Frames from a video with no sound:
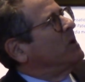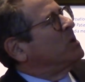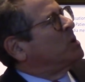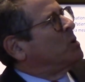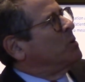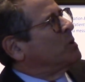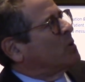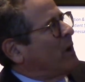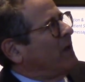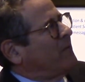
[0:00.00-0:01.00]
Choose
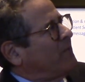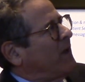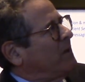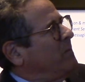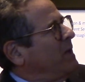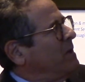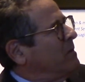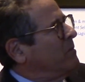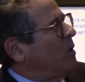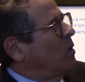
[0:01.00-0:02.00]
grain-fed meat
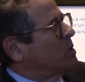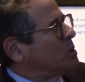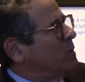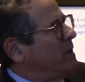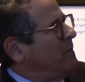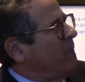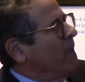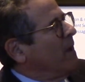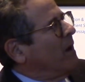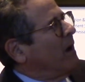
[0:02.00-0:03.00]
and poultry.
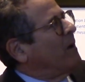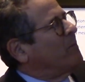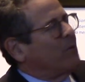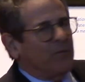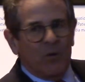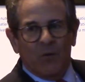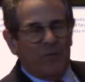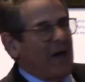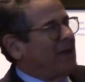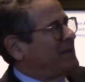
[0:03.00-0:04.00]

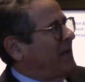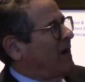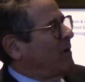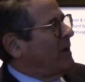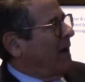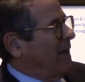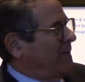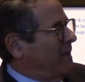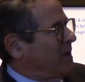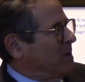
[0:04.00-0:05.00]
Full-fat dairy, I
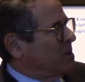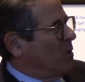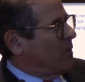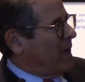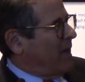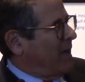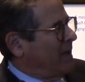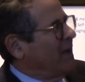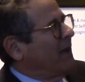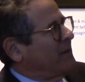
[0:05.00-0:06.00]
think, is okay. I
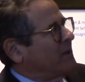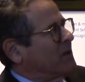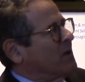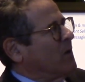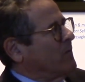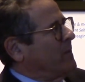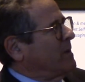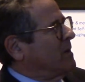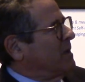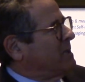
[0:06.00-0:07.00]
think the
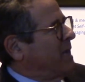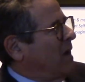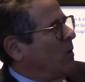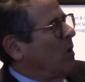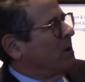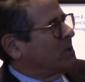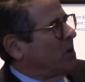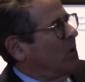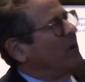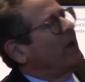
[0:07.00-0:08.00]
government does now
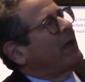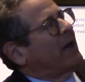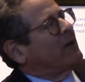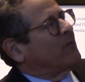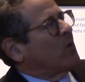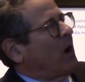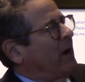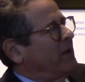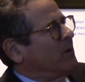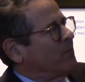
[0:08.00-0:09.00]
also, and a
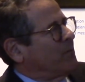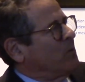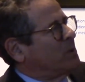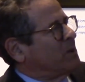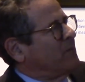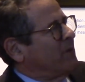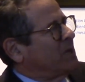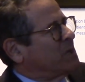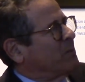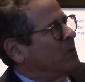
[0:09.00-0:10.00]
variety of fruits and
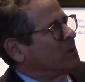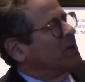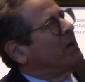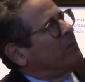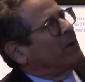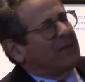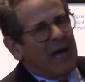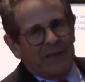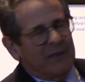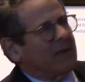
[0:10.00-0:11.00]
vegetables, but not the